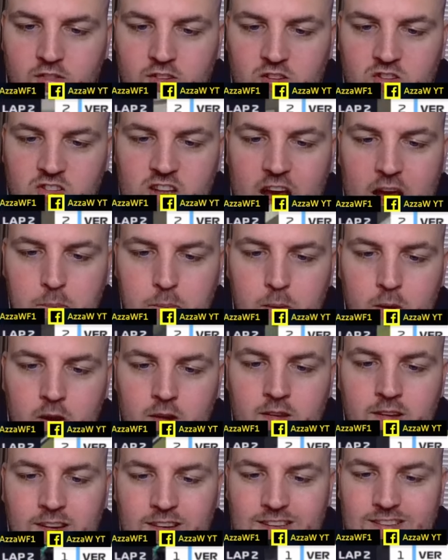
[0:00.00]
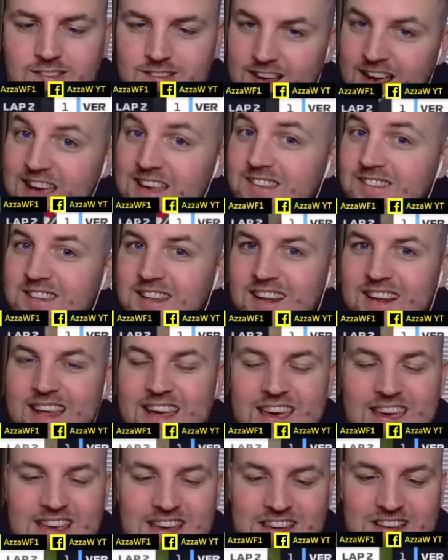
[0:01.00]
Verstappen takes the
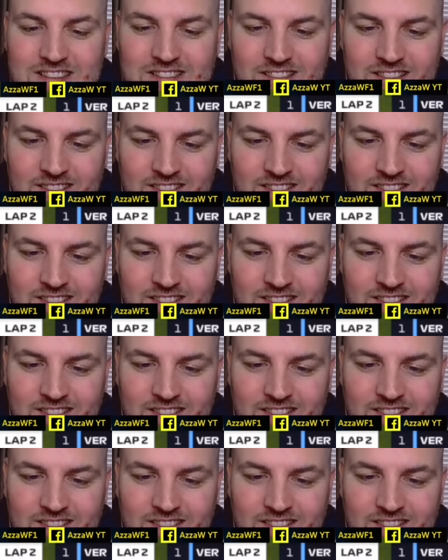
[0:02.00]
lead.